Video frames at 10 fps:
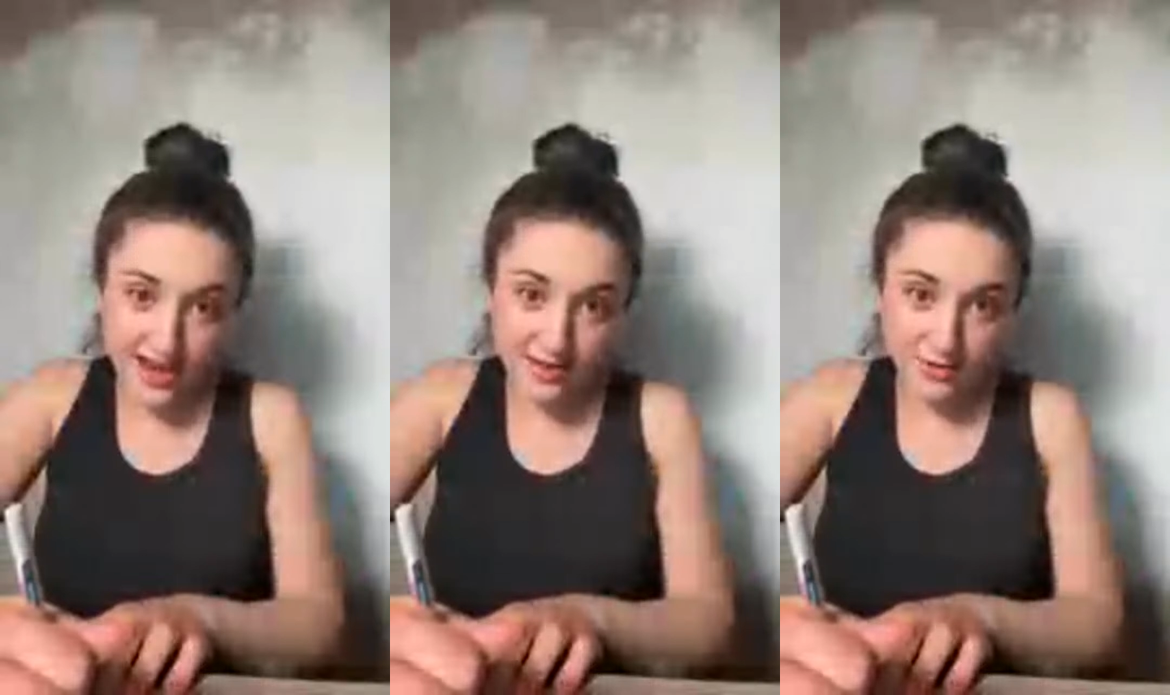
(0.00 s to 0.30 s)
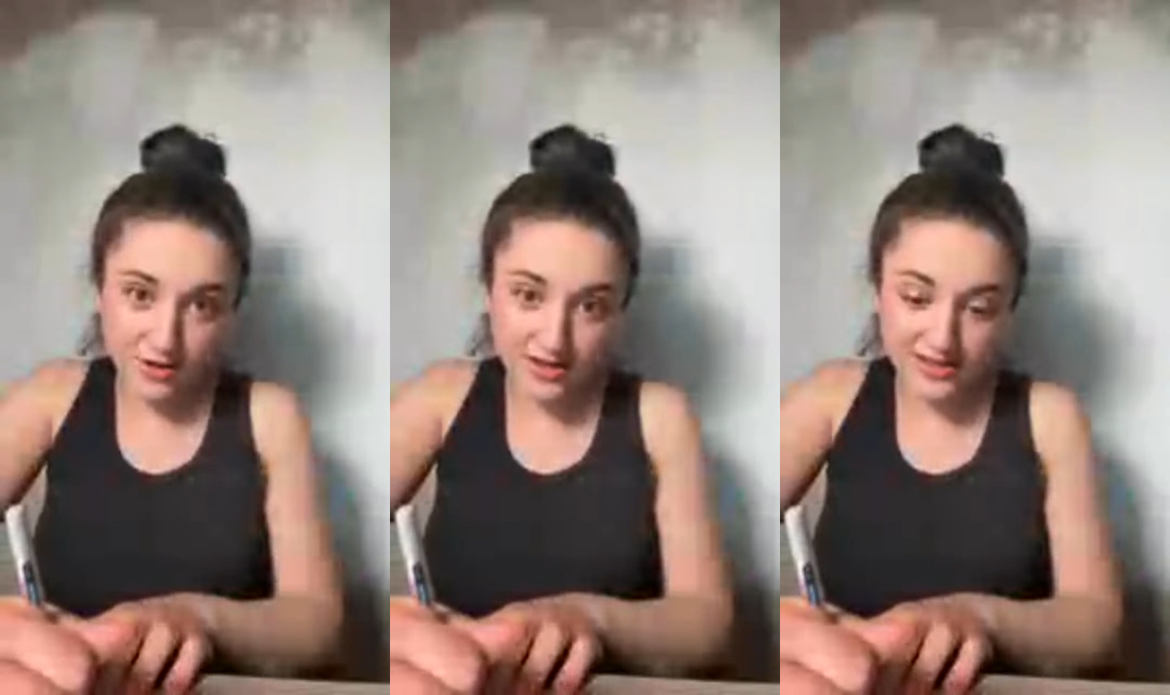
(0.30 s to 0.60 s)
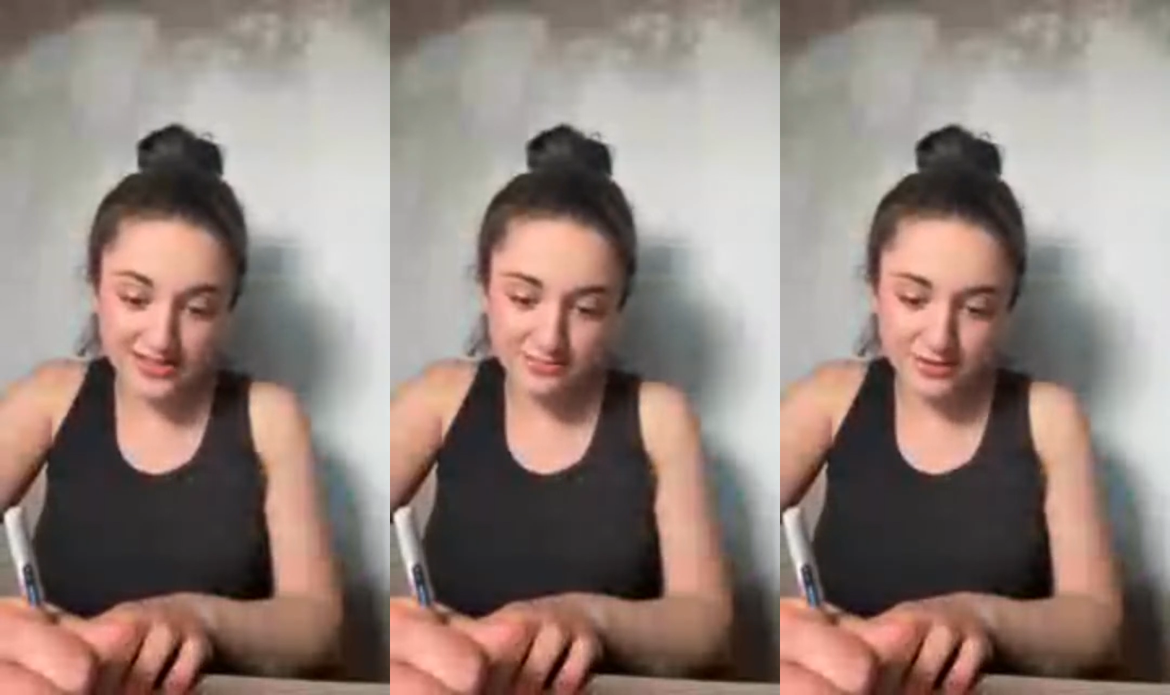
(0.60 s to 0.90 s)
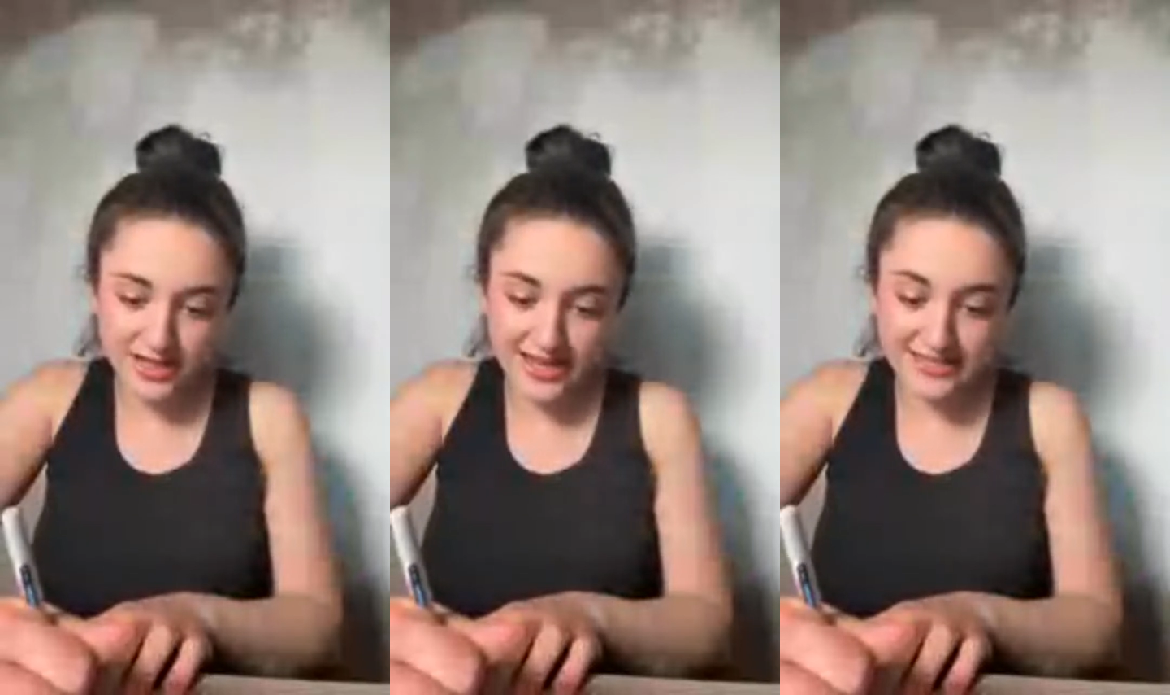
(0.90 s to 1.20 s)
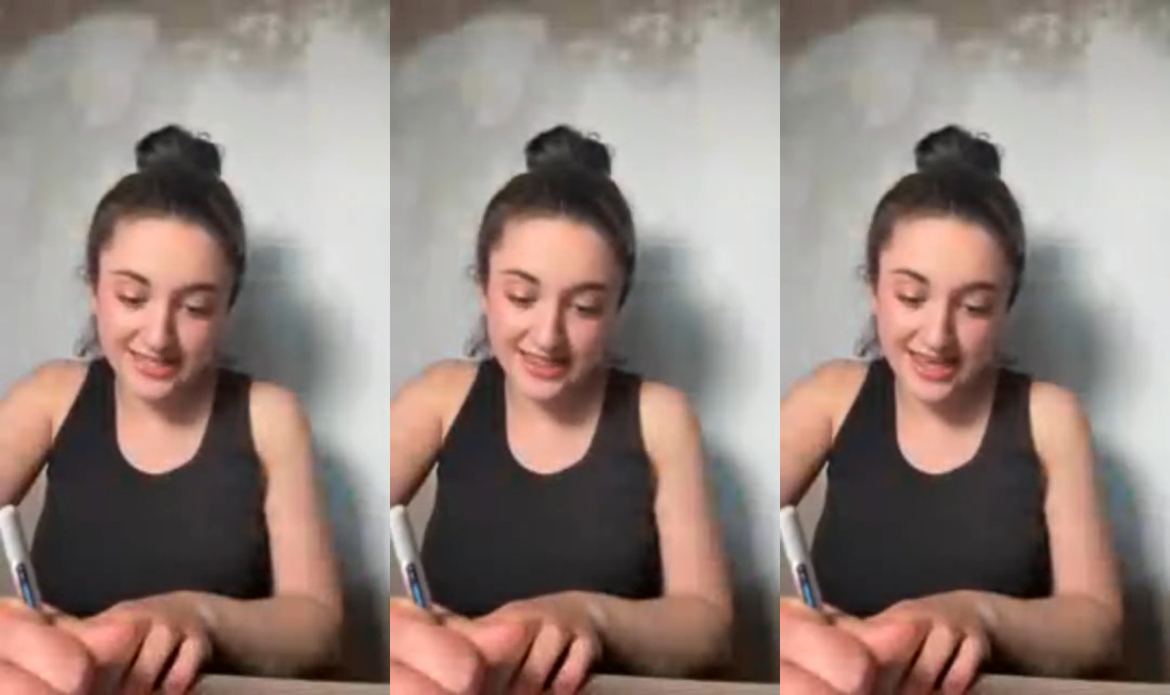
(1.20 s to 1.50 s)
And I'm calling this
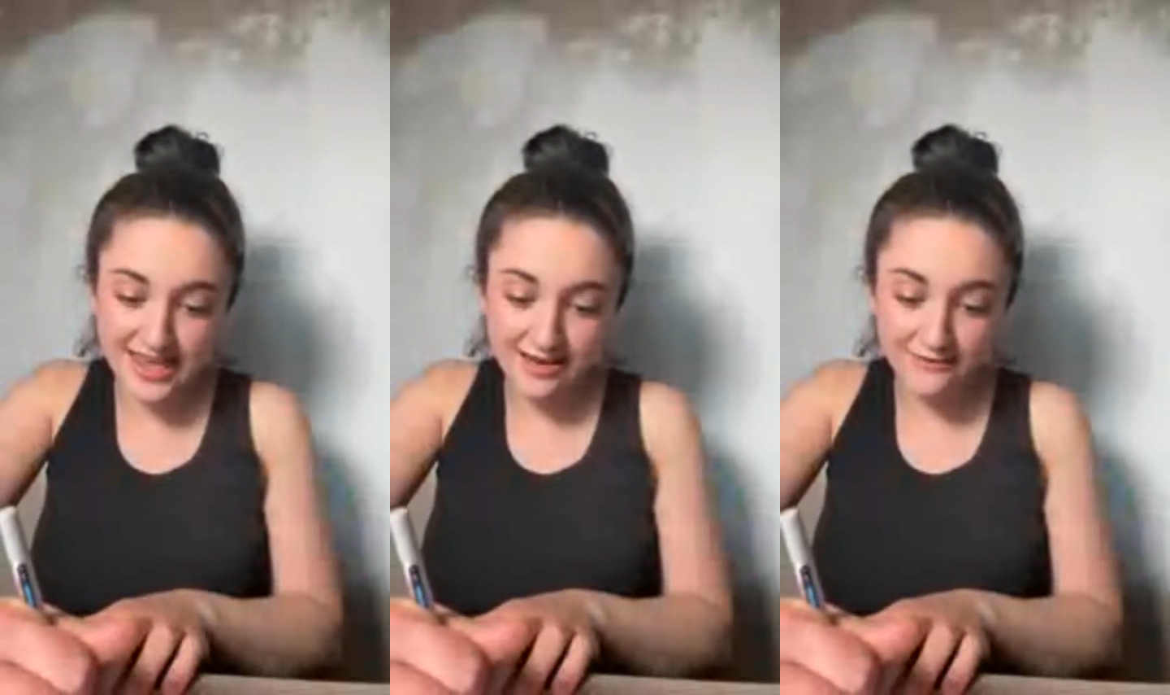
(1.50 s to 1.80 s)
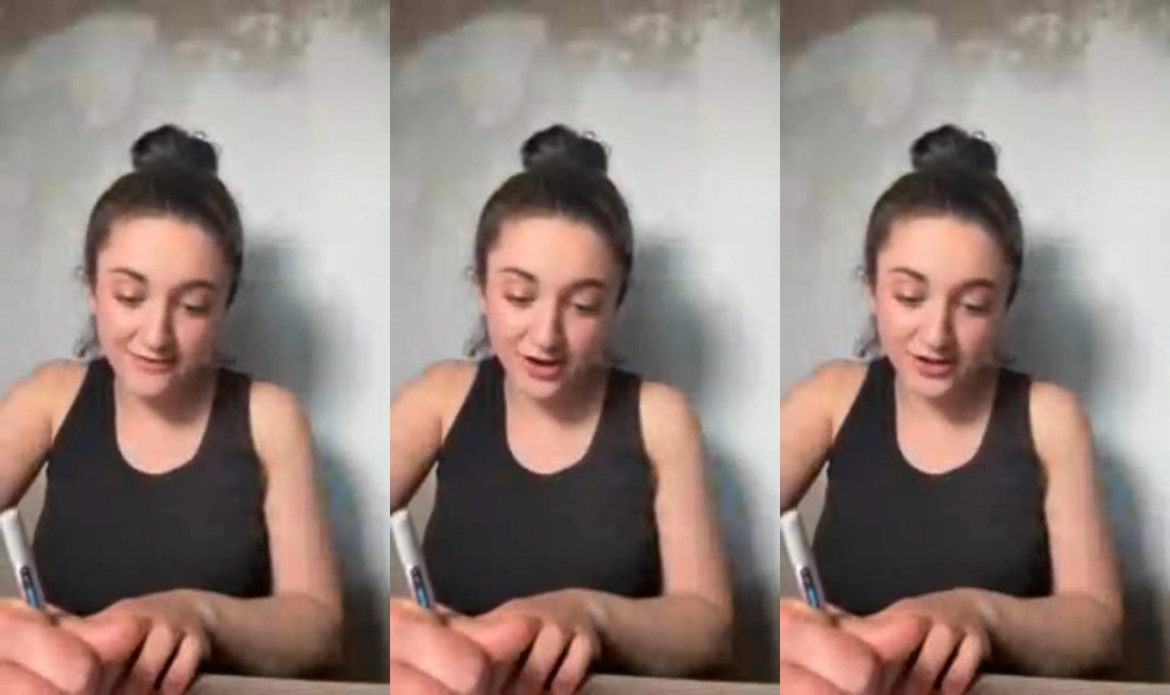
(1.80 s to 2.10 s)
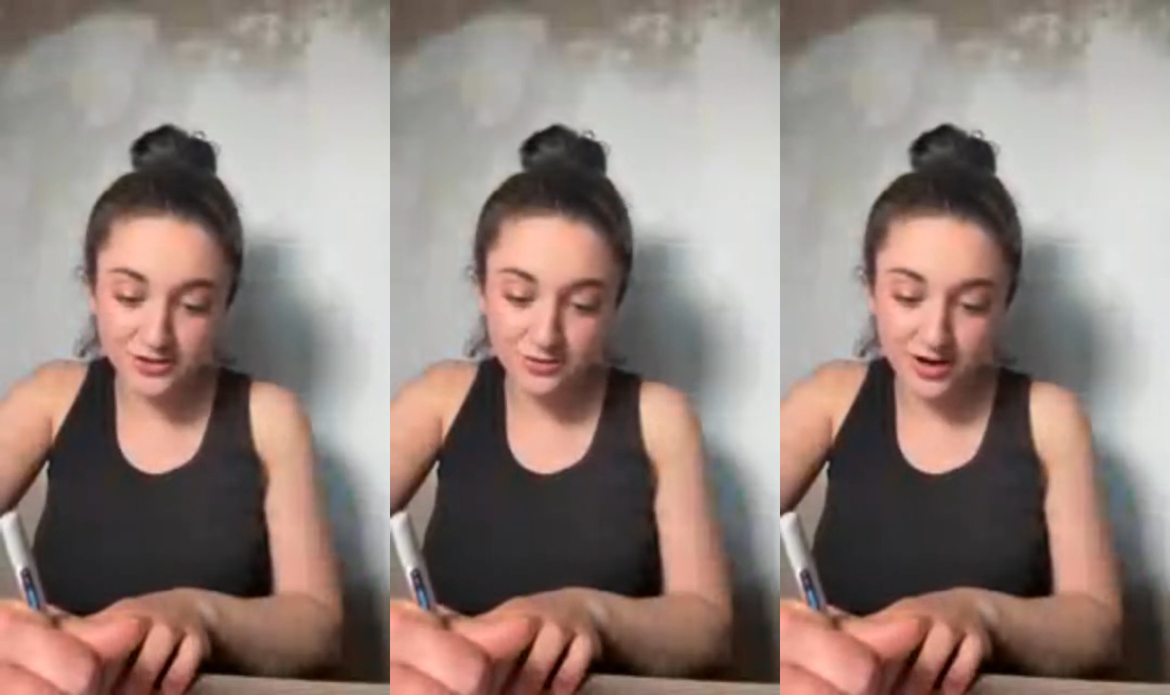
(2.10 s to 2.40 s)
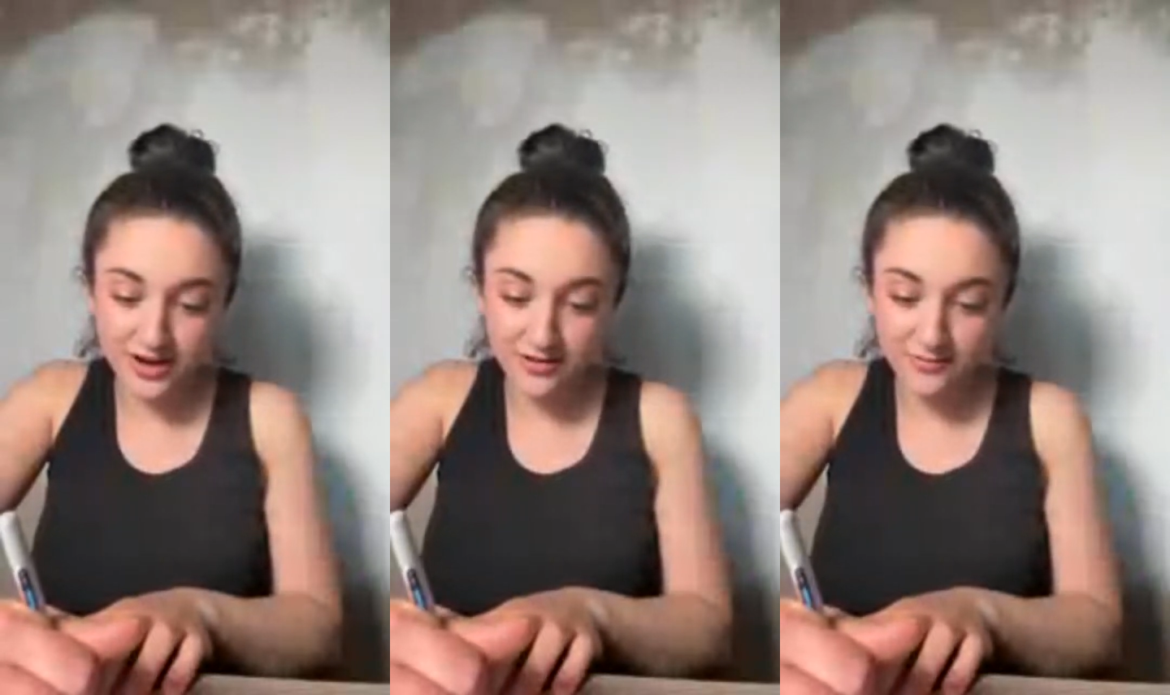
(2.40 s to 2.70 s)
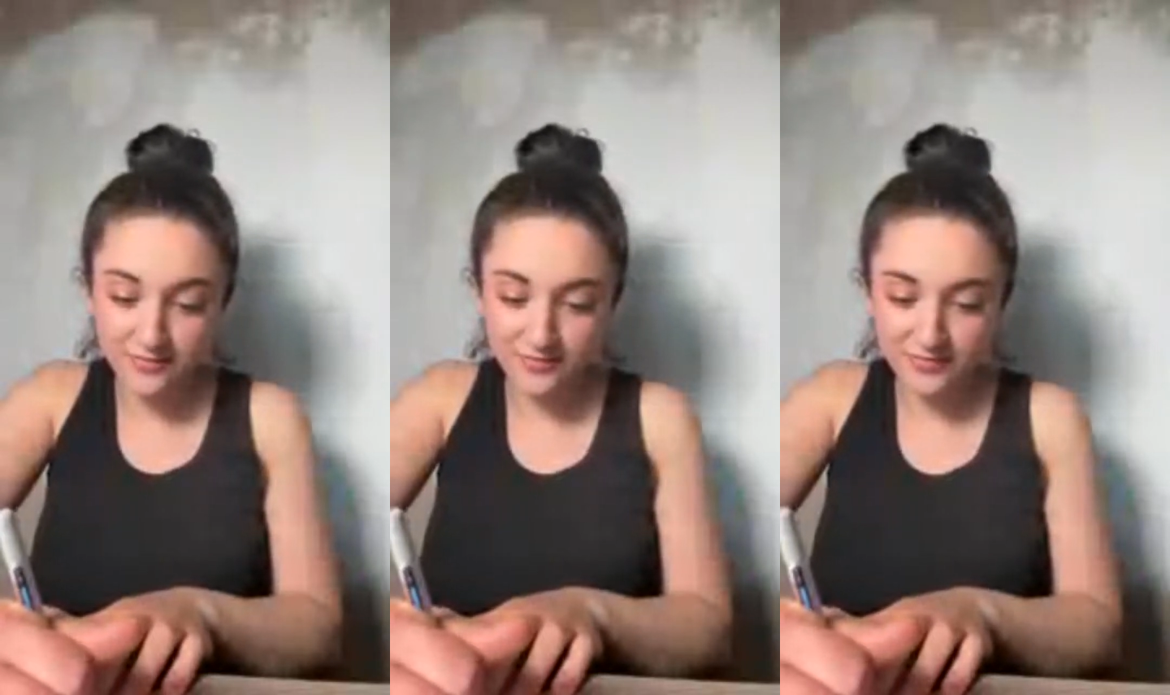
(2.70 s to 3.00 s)
place the
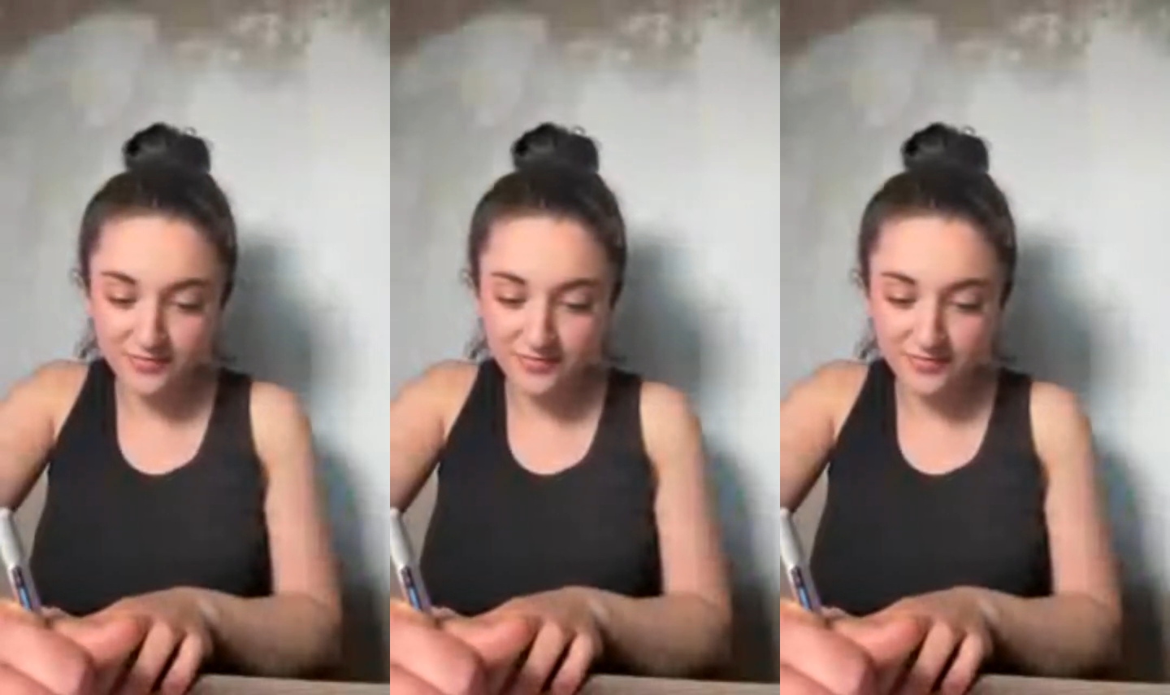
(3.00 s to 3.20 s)
Funkatorium.